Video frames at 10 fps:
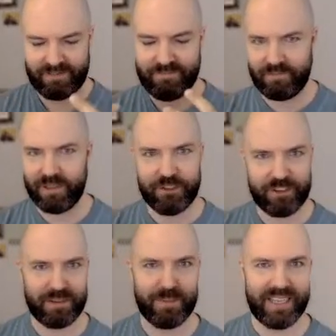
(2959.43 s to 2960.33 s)

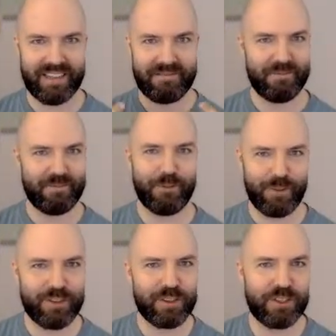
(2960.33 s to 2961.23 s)
legitimate
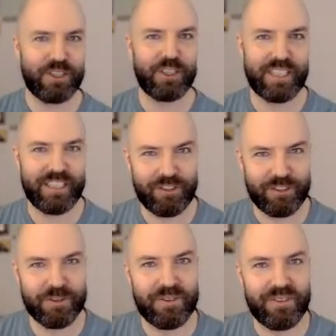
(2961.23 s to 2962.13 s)
physical
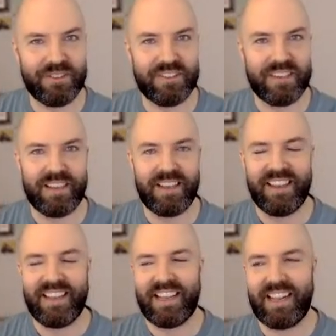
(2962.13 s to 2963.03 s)
issues.
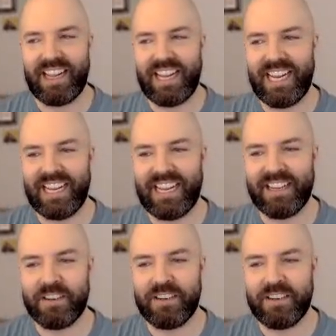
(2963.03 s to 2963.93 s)
And